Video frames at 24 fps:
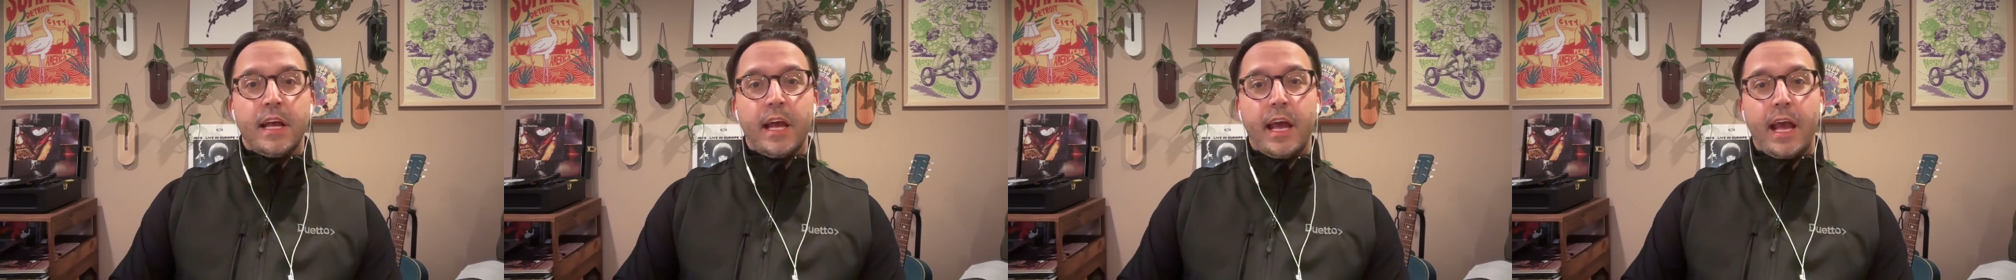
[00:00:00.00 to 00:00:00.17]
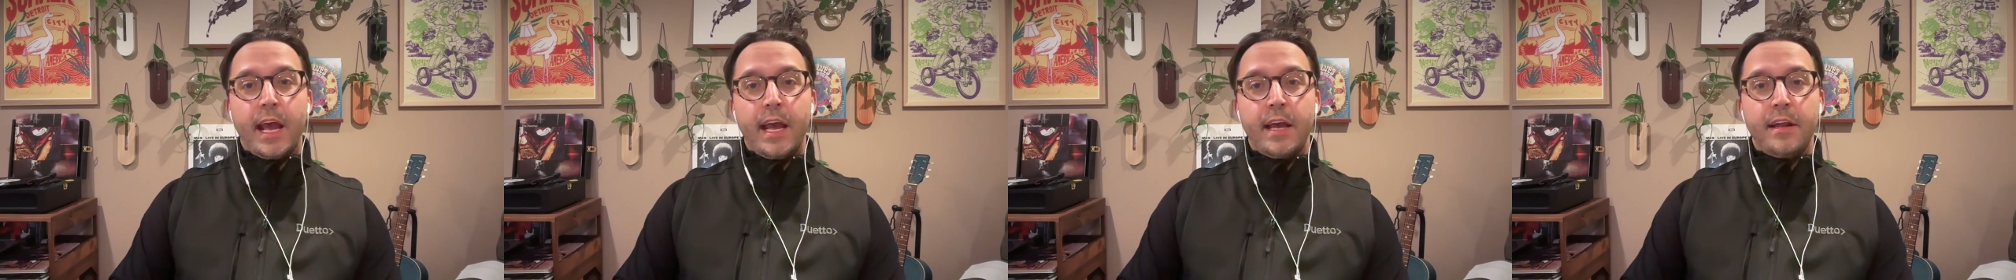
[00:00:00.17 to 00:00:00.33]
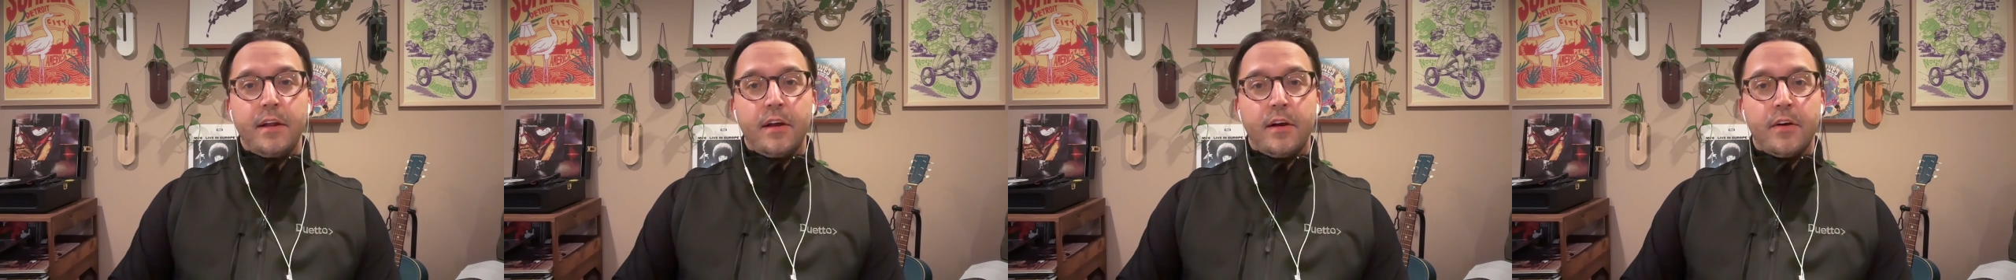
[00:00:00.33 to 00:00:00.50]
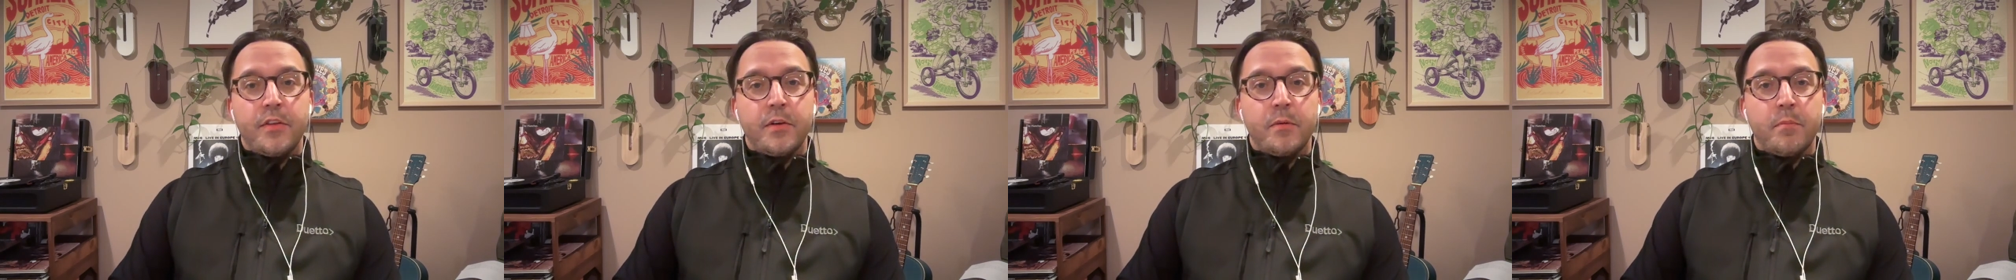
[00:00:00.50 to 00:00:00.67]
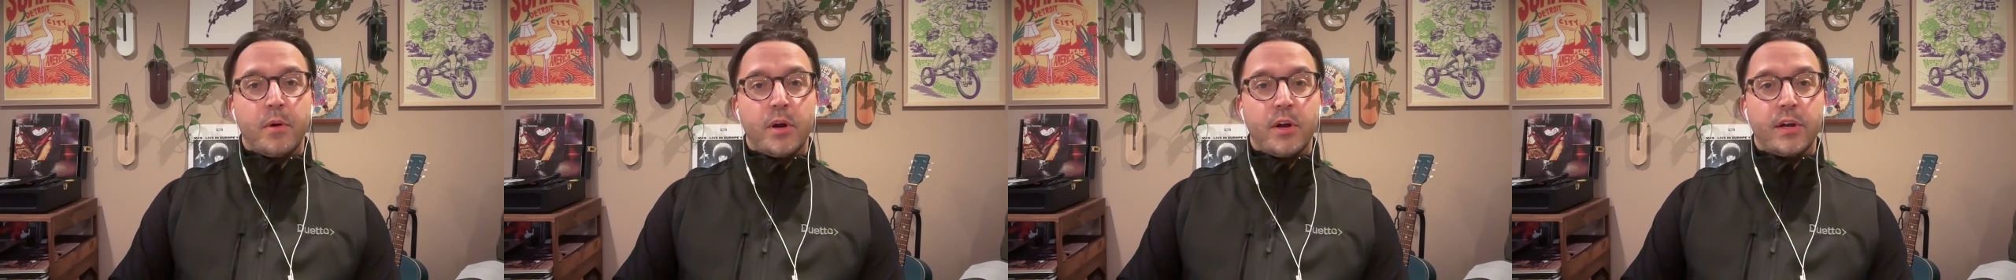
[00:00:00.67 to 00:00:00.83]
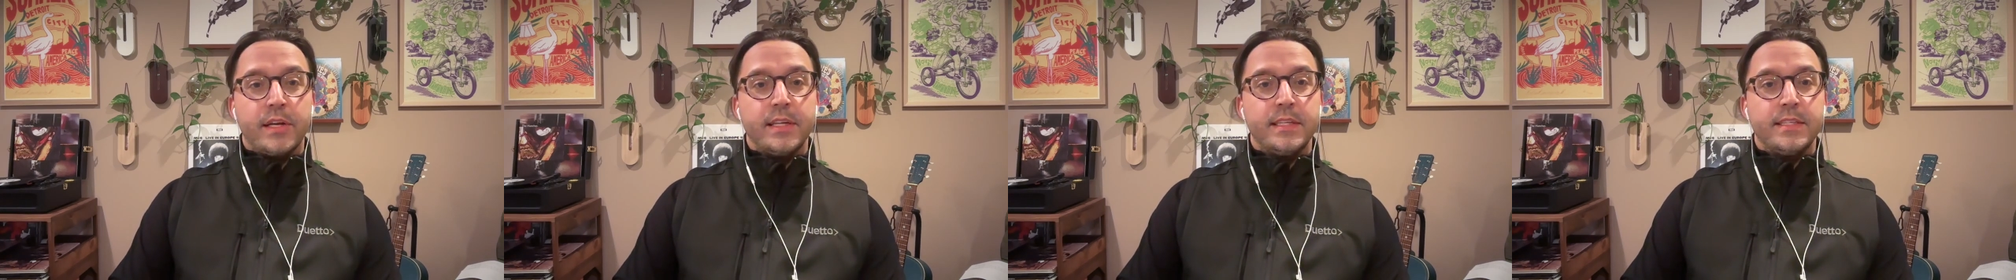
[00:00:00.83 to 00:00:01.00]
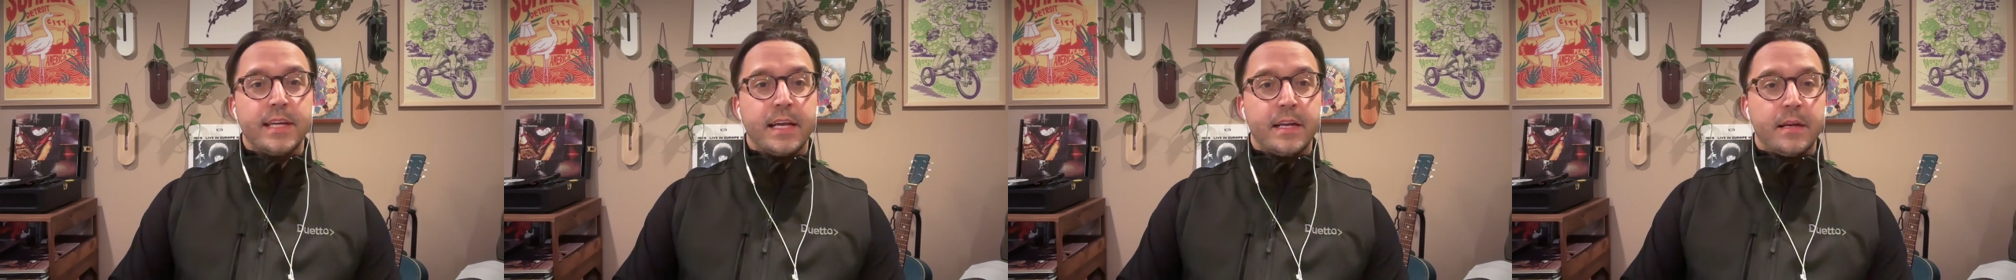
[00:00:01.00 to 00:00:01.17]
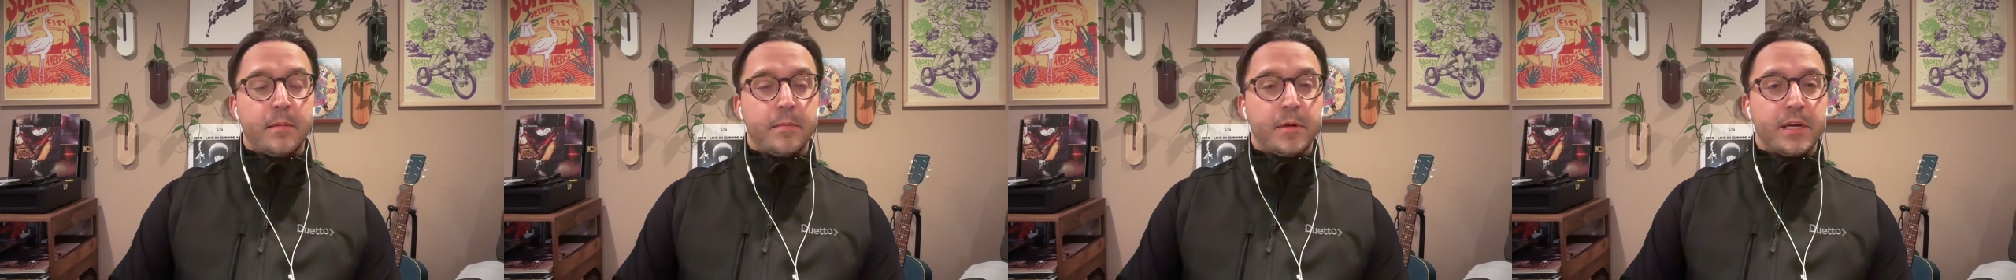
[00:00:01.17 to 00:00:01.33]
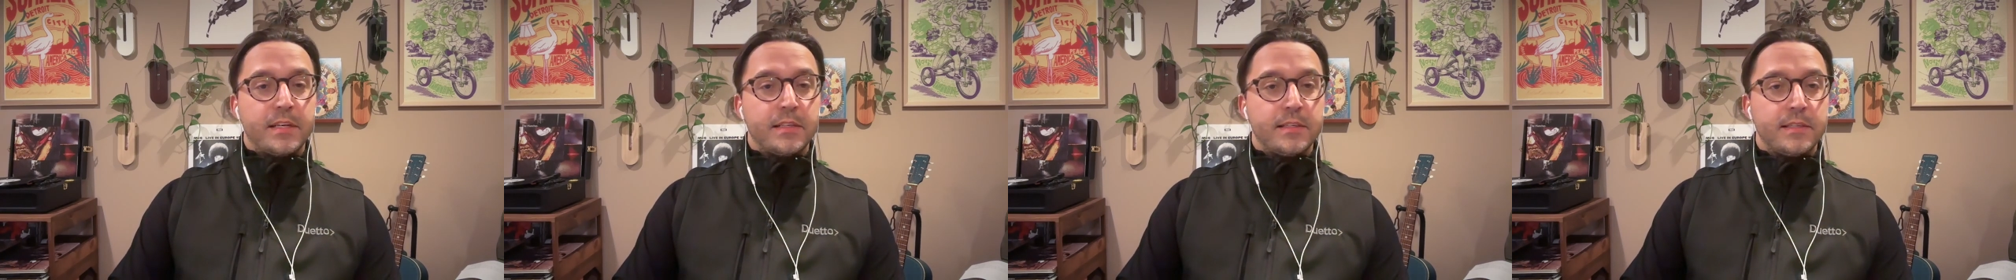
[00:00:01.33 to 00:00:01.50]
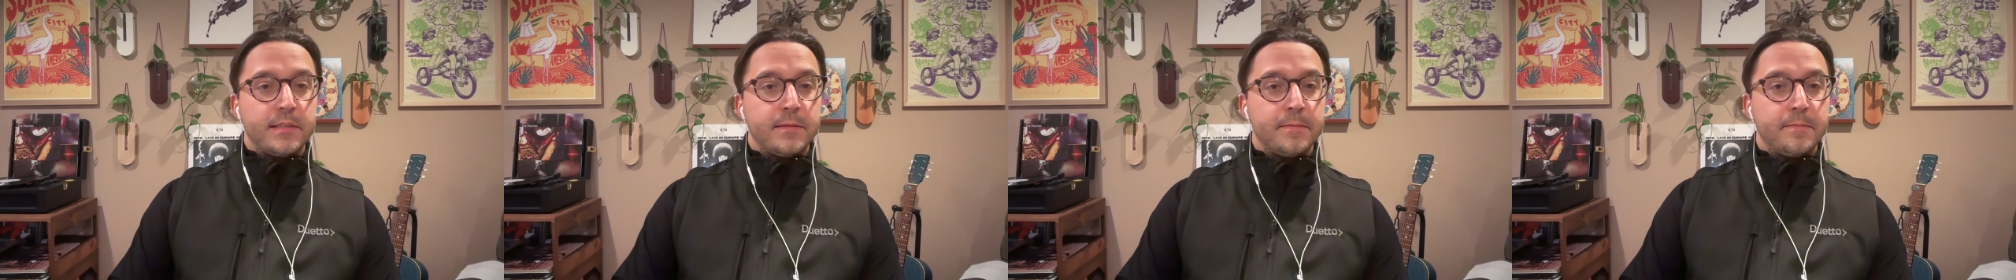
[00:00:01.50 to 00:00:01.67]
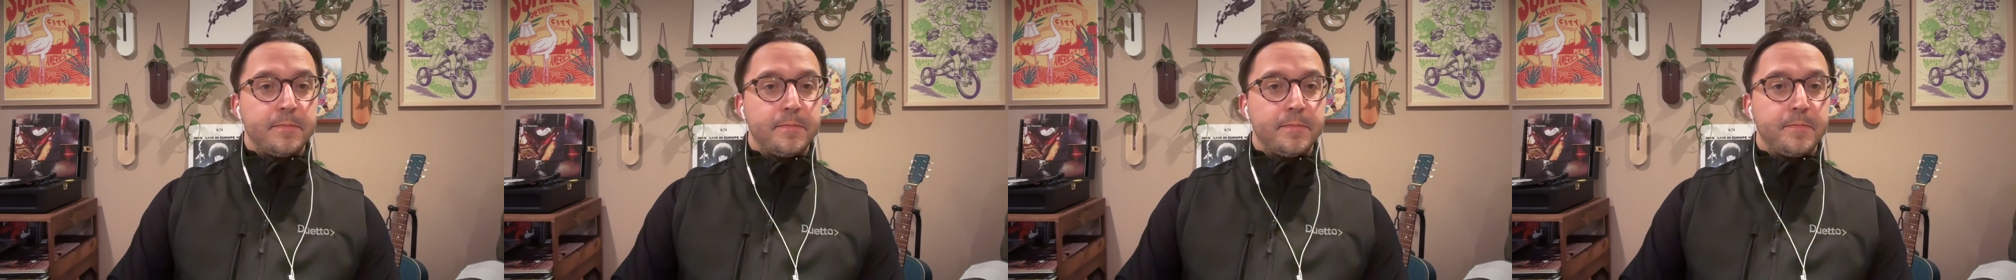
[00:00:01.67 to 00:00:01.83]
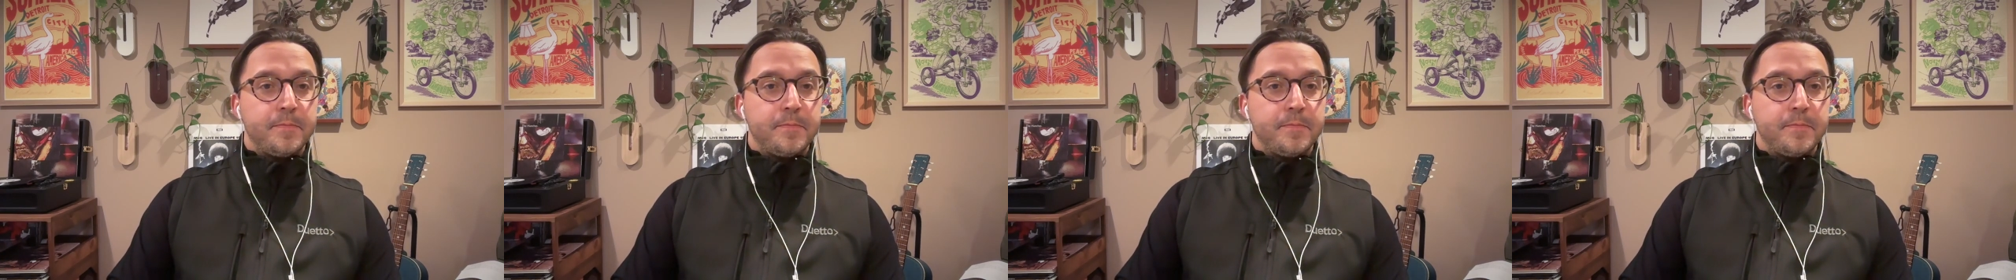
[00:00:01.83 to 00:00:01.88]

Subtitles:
and other market dynamics.